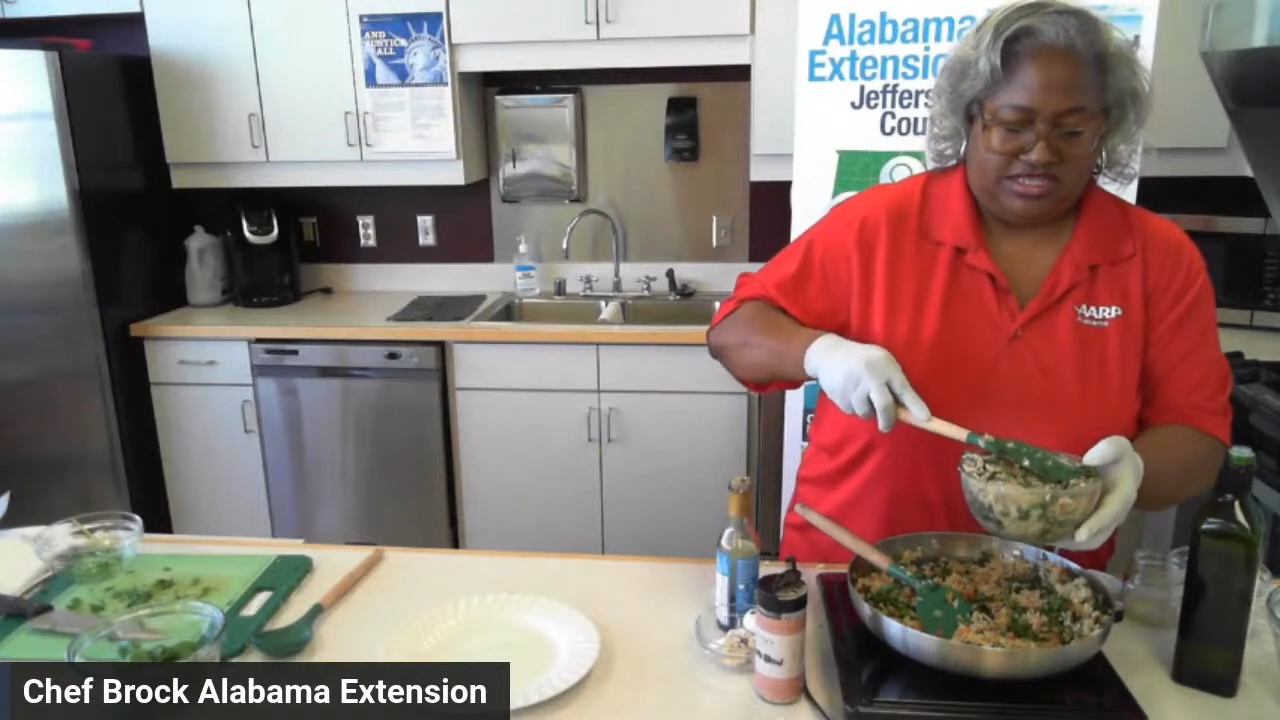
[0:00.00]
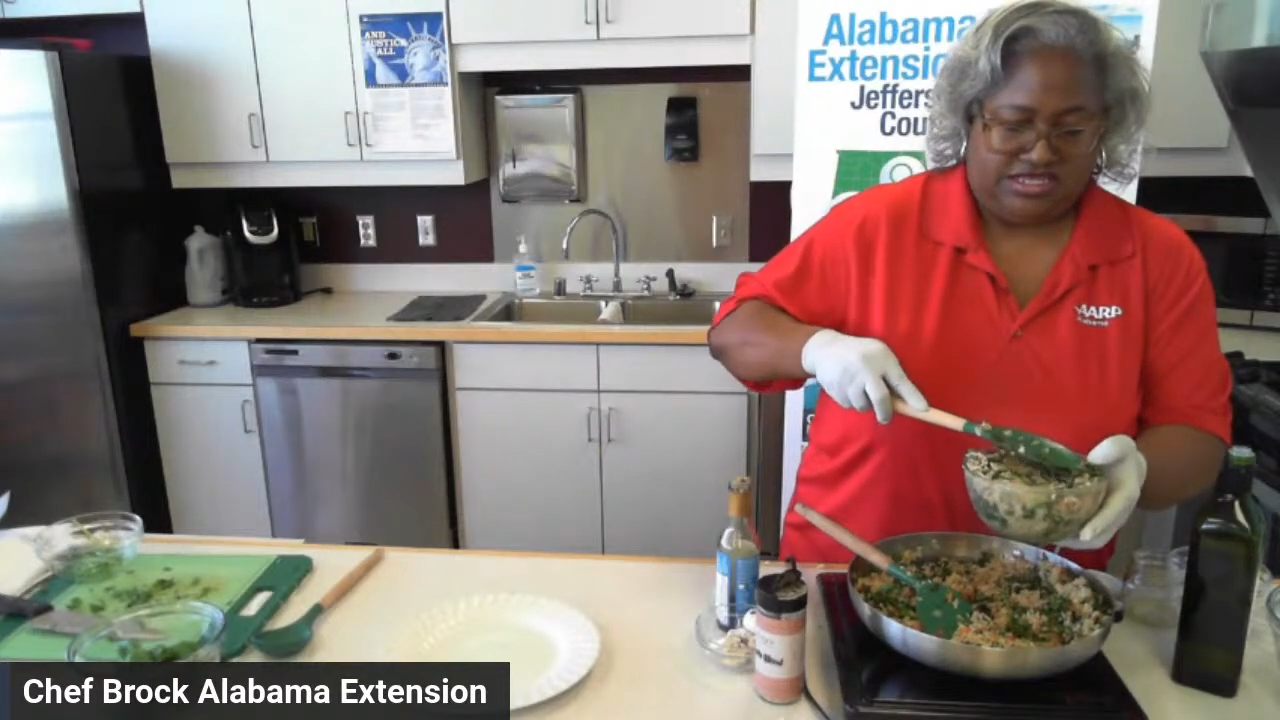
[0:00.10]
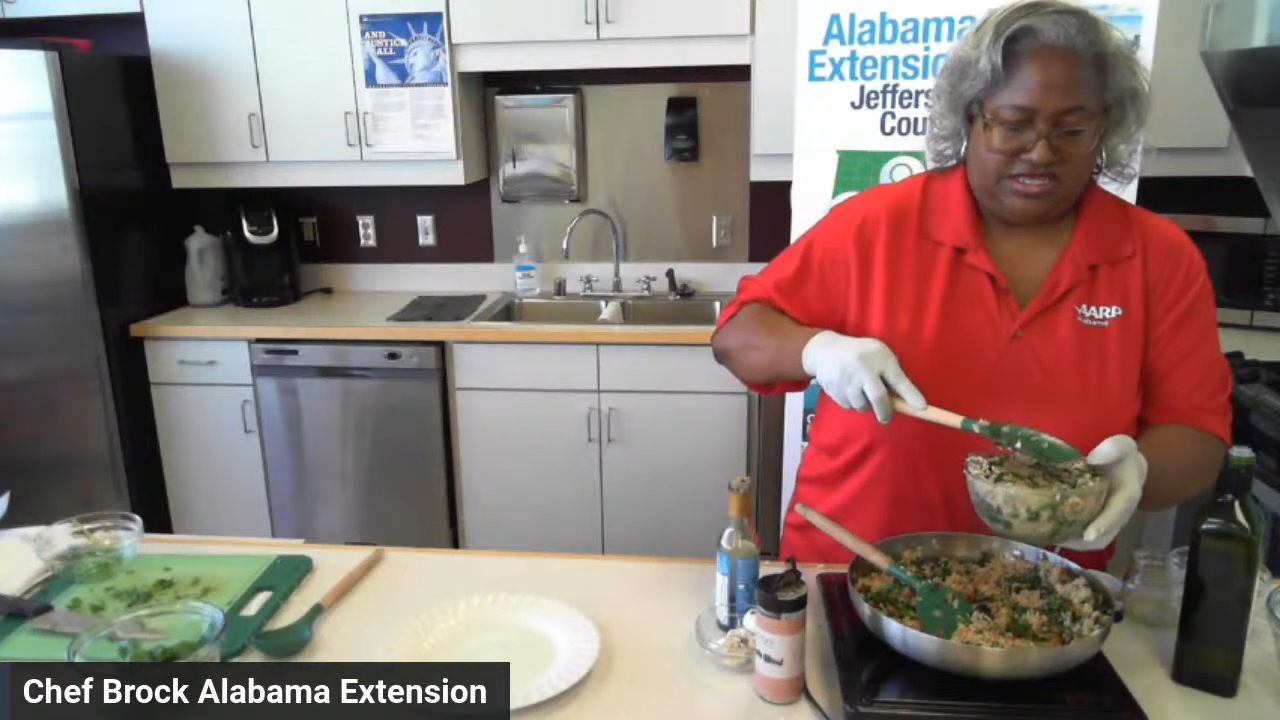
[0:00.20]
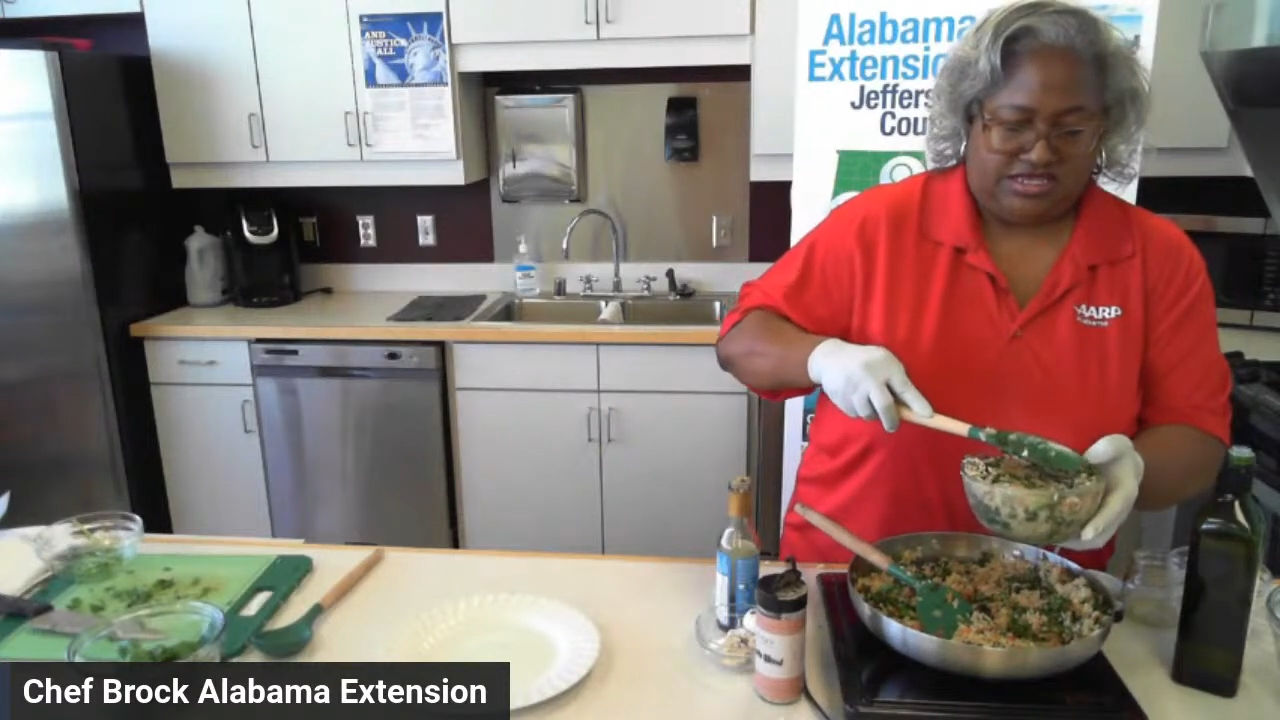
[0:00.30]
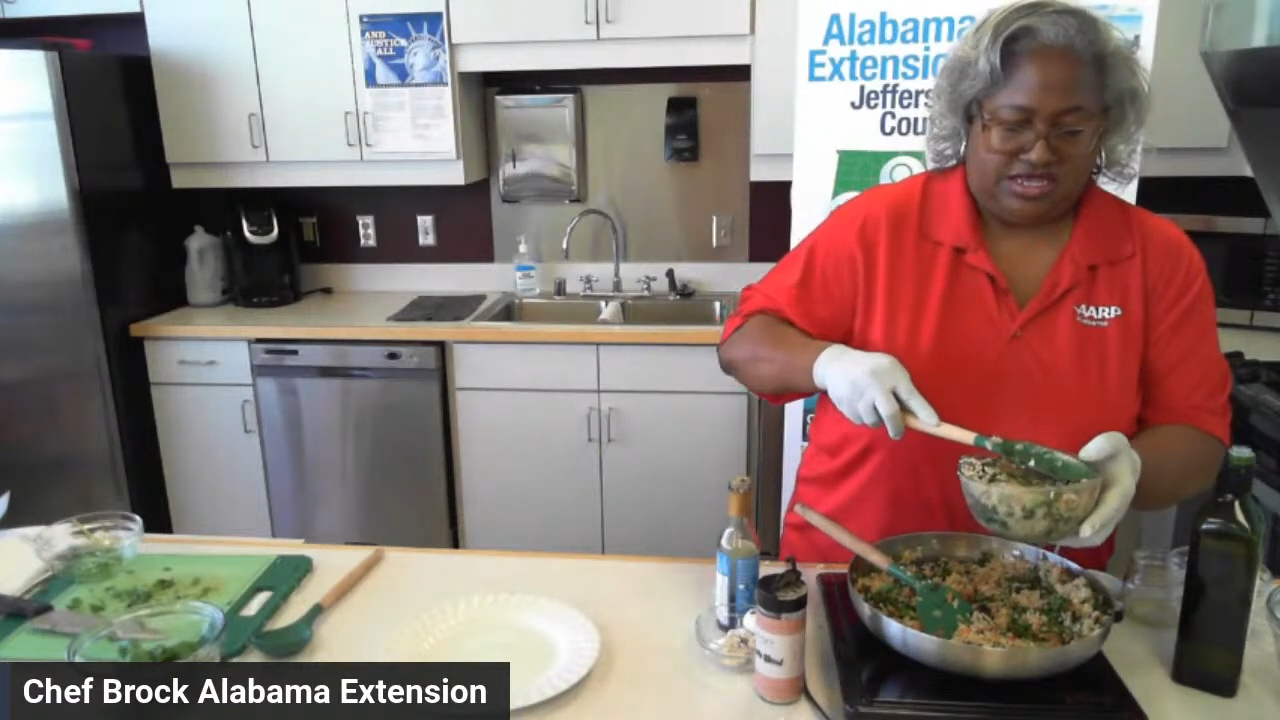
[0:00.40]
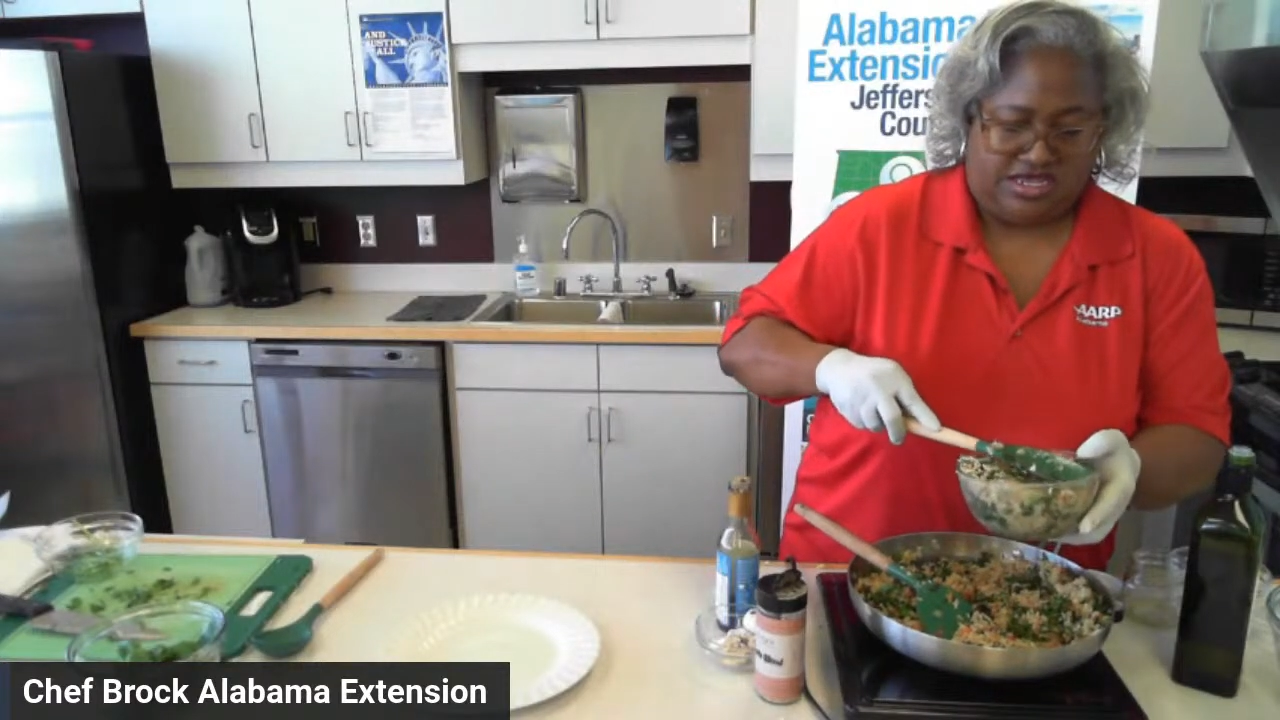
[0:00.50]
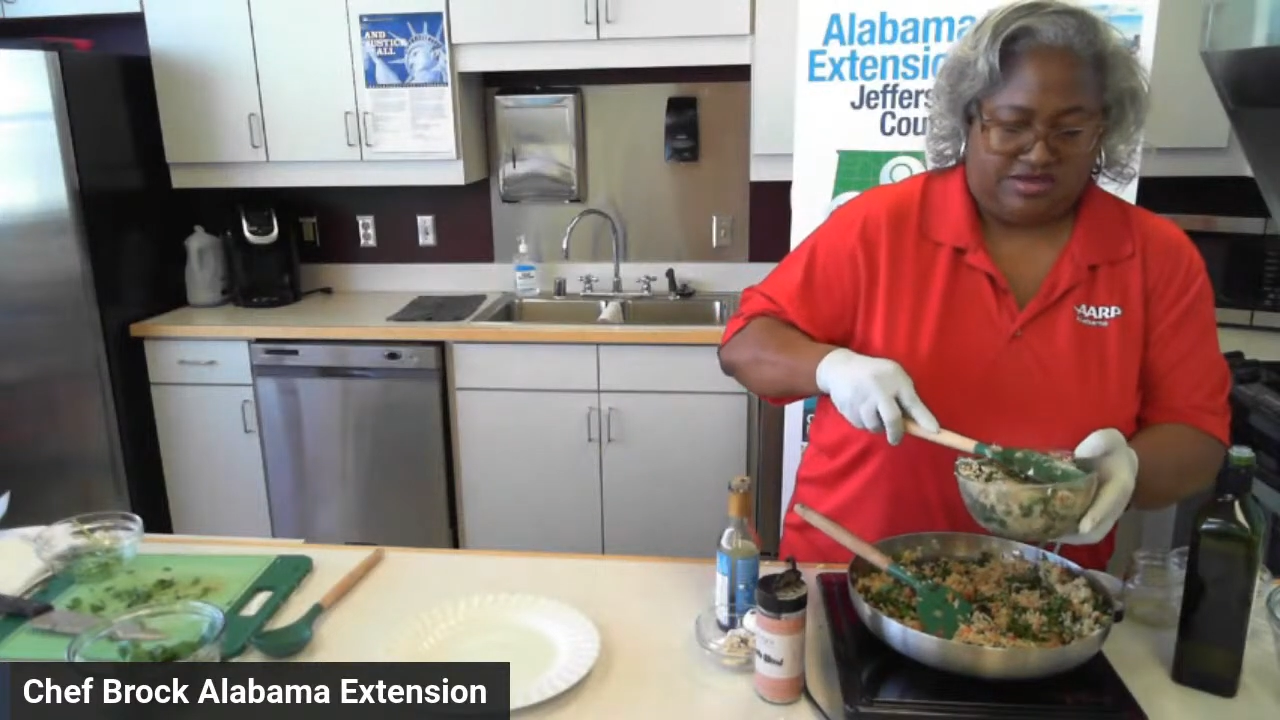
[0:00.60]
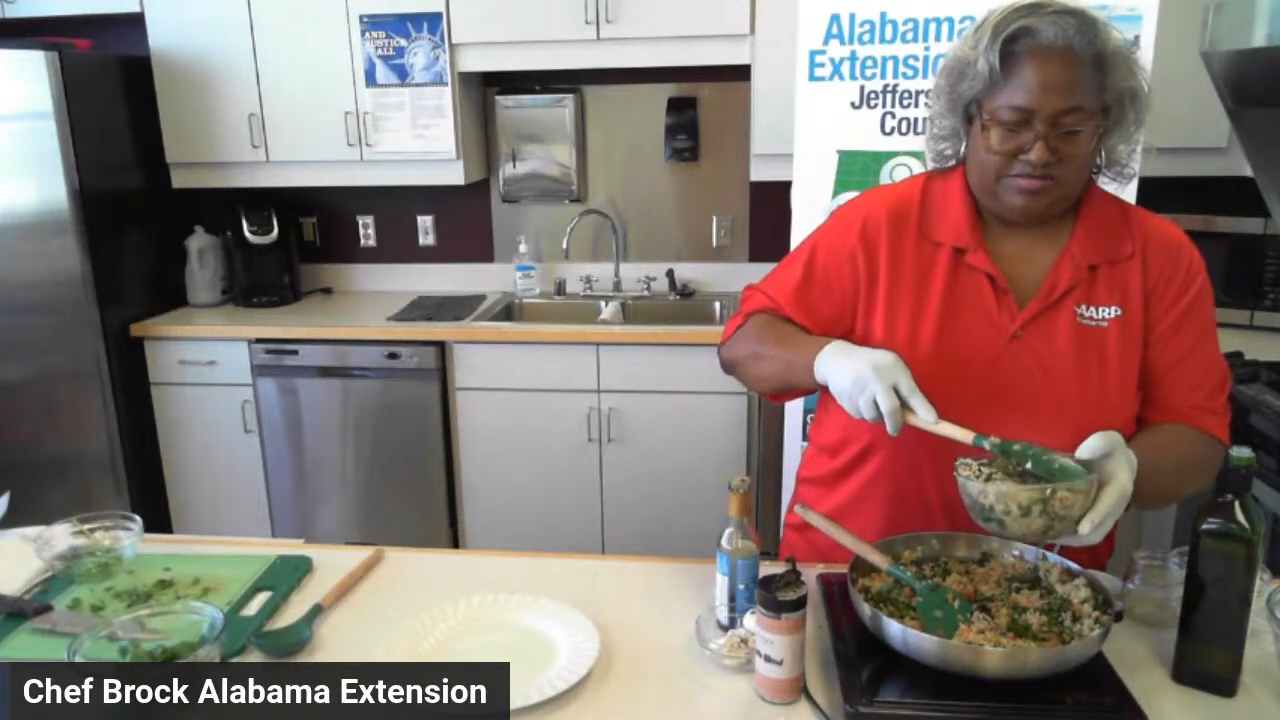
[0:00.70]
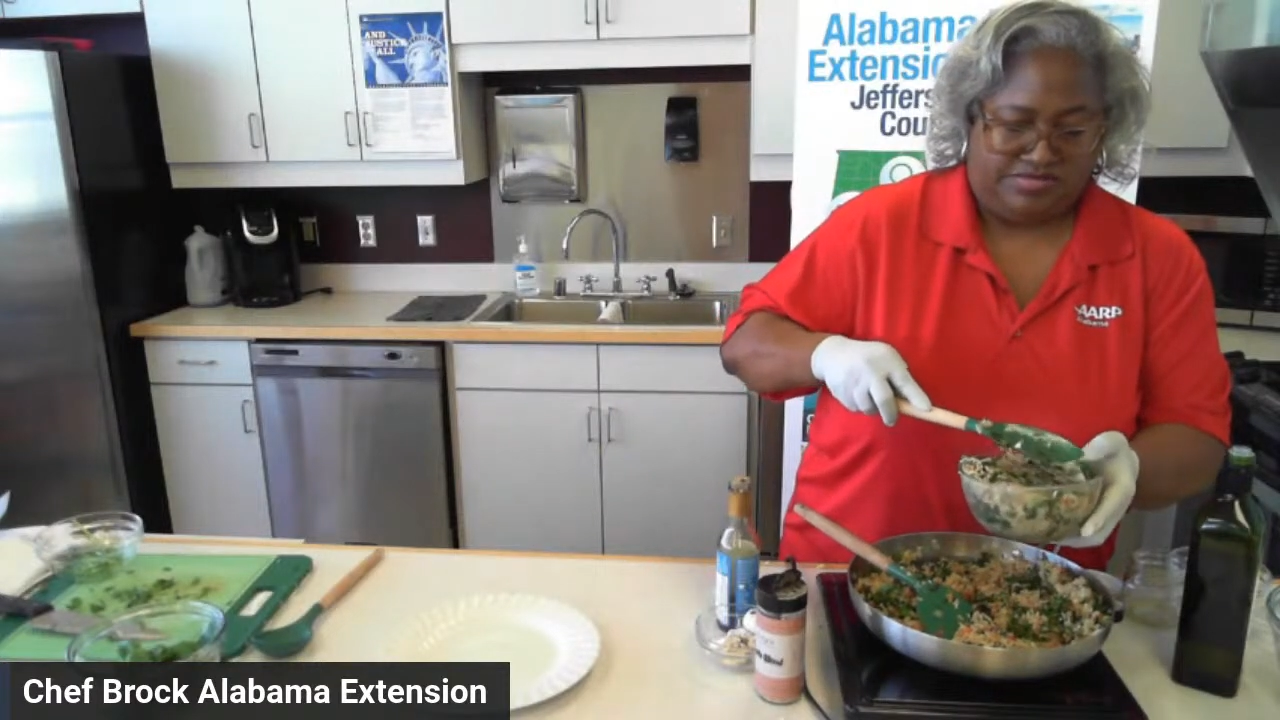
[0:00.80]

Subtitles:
the